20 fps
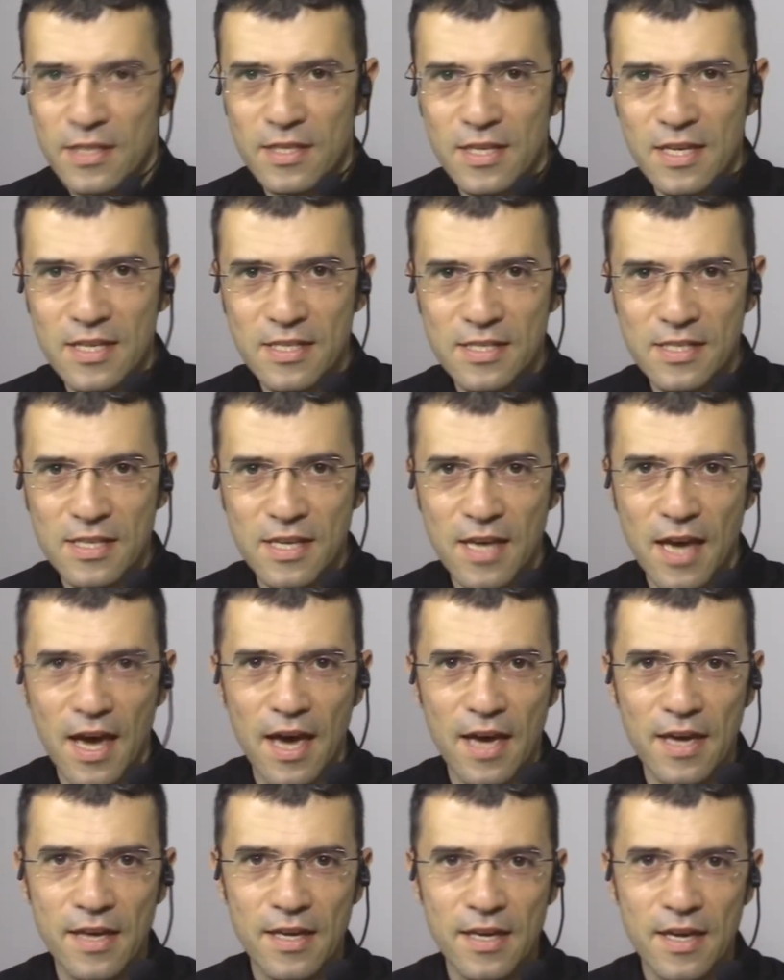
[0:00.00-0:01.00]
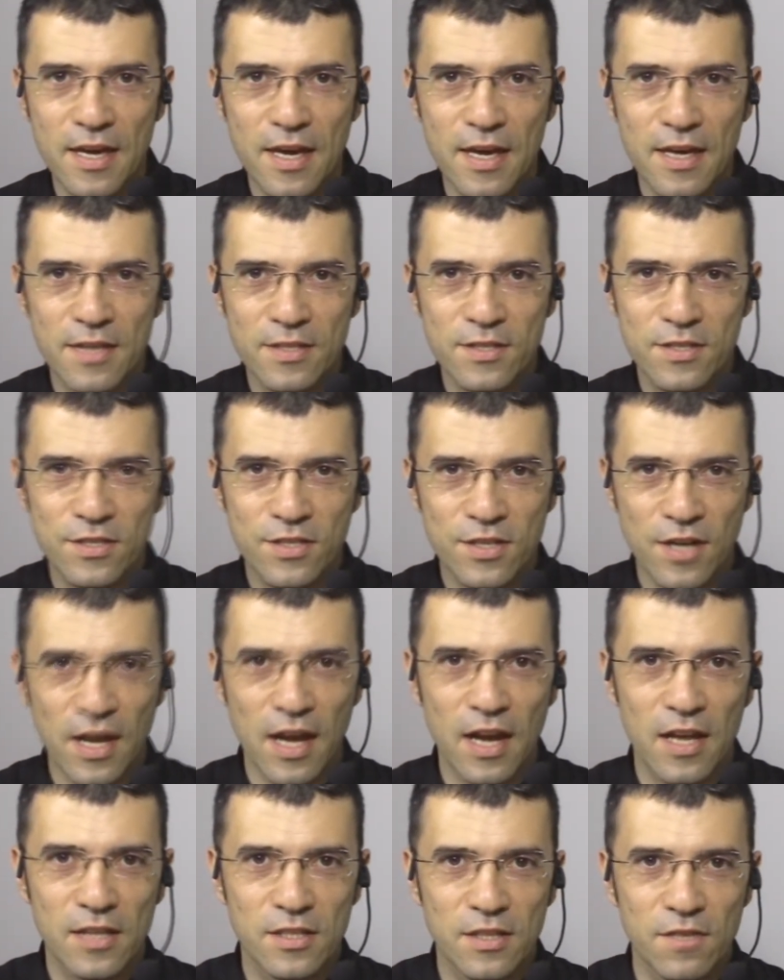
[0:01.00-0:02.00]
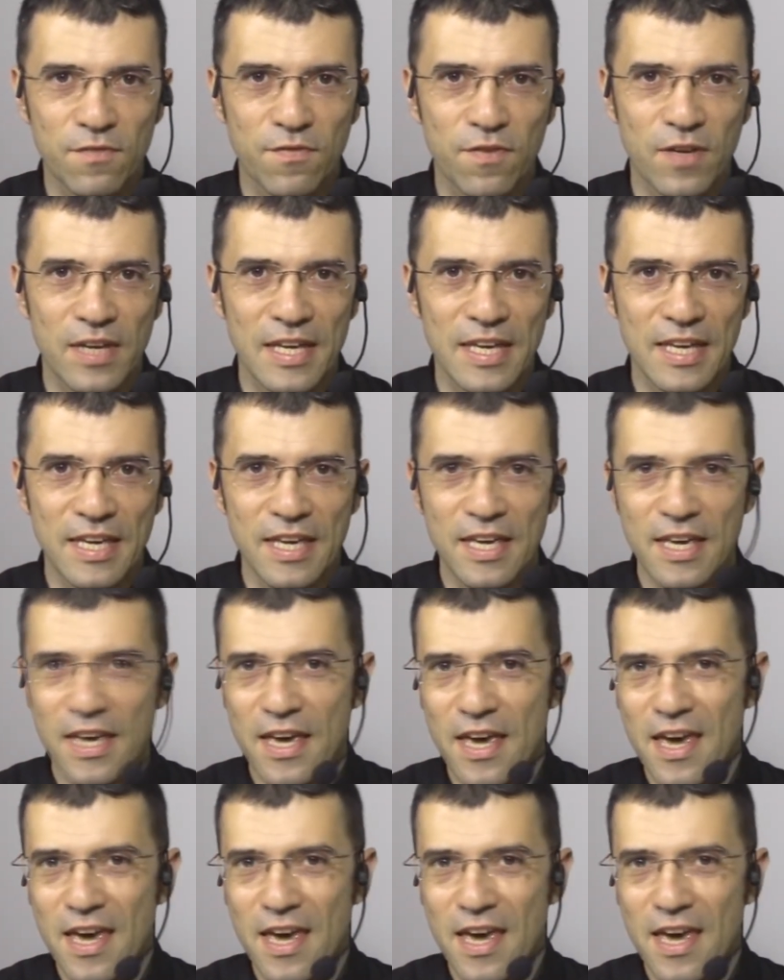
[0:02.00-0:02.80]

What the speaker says: TCA is relatively